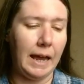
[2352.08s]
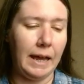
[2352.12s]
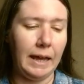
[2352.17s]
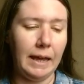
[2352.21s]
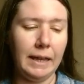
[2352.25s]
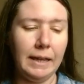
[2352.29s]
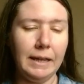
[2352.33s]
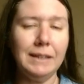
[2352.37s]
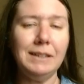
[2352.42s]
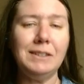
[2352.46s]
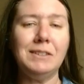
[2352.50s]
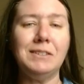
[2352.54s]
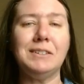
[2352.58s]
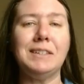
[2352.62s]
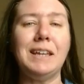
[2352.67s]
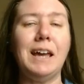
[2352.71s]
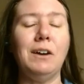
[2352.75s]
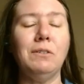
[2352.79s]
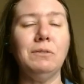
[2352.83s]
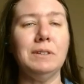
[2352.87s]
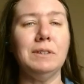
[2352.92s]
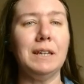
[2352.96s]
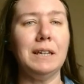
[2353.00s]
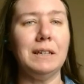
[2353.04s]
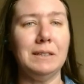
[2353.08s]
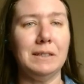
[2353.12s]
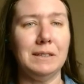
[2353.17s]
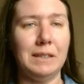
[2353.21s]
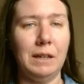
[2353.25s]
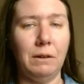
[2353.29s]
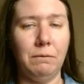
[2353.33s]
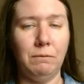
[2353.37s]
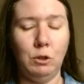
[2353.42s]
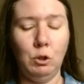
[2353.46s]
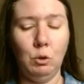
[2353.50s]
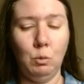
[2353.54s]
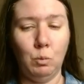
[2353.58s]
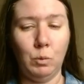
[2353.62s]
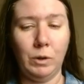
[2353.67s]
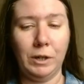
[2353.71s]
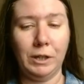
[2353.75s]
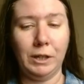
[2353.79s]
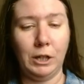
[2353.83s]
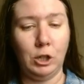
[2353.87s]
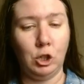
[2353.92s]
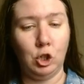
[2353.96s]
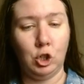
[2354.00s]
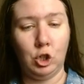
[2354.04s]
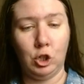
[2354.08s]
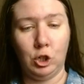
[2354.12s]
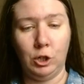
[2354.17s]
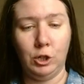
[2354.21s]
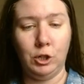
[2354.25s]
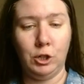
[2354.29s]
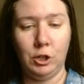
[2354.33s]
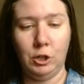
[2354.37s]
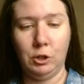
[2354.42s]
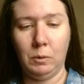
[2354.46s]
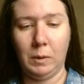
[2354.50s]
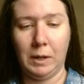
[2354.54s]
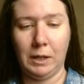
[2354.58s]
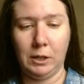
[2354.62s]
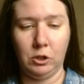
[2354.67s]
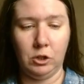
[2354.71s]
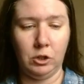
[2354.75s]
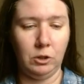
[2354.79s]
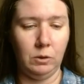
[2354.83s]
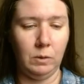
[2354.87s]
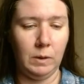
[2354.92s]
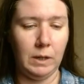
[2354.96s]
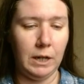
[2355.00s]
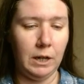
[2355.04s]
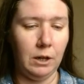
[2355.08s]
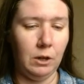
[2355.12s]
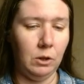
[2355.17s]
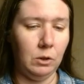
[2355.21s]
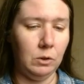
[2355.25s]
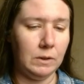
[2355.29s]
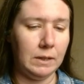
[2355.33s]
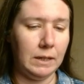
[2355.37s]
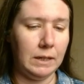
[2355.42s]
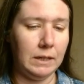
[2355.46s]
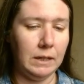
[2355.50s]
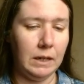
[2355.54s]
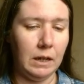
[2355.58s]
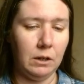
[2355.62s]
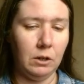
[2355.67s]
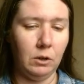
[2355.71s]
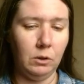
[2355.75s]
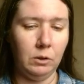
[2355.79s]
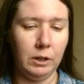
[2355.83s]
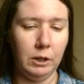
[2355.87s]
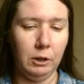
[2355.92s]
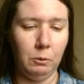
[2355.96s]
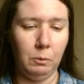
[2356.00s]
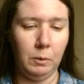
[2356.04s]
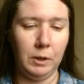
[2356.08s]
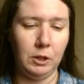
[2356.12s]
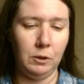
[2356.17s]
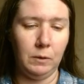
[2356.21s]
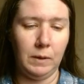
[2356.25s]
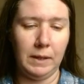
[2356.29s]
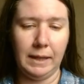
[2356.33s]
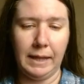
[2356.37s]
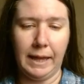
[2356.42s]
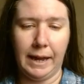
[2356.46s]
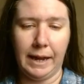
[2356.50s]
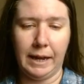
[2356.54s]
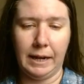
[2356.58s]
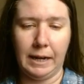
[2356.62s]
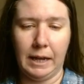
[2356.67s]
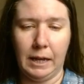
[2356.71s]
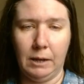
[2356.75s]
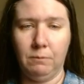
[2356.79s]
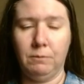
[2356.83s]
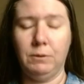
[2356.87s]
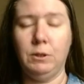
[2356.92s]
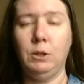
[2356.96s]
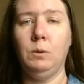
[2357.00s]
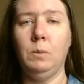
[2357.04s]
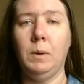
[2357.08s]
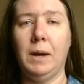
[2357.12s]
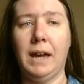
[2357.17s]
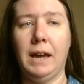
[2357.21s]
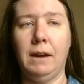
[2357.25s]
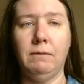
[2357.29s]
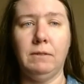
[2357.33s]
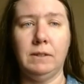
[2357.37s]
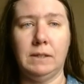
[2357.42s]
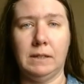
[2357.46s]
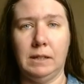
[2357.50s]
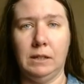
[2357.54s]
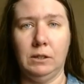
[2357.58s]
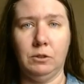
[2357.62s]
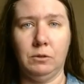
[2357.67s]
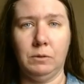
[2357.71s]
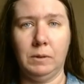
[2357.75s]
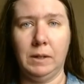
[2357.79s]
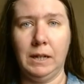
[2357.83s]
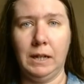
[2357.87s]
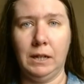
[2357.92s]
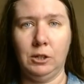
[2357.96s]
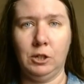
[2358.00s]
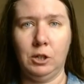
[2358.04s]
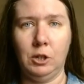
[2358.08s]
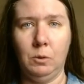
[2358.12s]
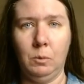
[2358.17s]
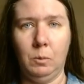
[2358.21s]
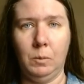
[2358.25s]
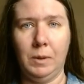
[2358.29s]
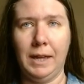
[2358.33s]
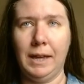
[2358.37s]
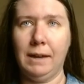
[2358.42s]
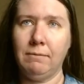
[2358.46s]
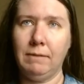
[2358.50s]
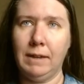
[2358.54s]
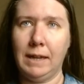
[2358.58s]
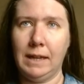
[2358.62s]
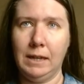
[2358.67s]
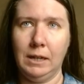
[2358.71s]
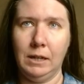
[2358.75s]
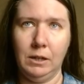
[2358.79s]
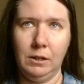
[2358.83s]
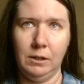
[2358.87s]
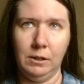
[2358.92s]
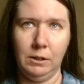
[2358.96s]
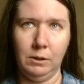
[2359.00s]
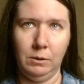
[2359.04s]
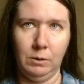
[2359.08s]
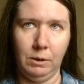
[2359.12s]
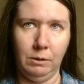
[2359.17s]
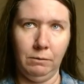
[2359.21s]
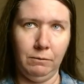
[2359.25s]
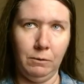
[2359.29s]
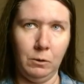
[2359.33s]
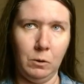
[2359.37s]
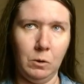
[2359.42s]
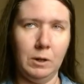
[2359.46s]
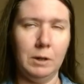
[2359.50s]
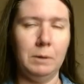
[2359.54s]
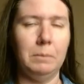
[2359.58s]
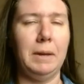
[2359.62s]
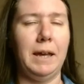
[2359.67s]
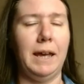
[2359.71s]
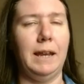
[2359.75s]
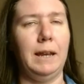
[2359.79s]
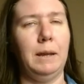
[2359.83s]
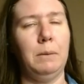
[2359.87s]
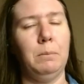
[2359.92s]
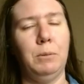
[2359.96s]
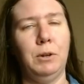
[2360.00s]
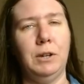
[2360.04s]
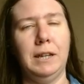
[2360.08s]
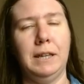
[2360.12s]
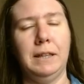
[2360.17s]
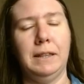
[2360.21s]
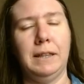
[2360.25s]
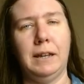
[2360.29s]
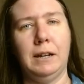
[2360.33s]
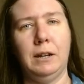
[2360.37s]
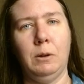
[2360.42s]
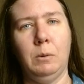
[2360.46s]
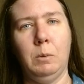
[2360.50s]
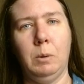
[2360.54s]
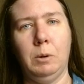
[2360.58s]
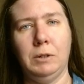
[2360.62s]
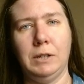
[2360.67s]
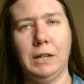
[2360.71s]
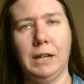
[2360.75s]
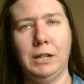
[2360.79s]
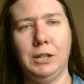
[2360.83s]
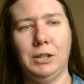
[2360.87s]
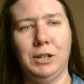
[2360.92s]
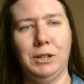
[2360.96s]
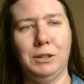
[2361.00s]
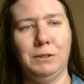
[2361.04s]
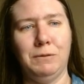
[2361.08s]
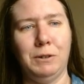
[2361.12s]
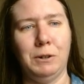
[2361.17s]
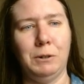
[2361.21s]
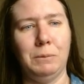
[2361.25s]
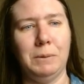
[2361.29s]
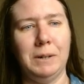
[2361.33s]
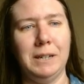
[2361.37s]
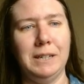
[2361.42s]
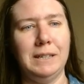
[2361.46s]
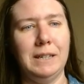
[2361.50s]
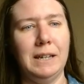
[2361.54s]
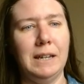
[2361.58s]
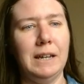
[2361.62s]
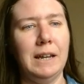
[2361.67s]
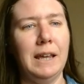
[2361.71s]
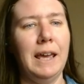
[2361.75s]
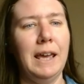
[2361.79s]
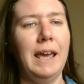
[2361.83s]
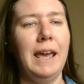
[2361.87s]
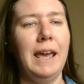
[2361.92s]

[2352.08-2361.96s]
it sounds like stuff you really should do in studios. Not only are we doing that, if you have a sensory issue, we have a uniform, and I'm putting that in quotations for a reason.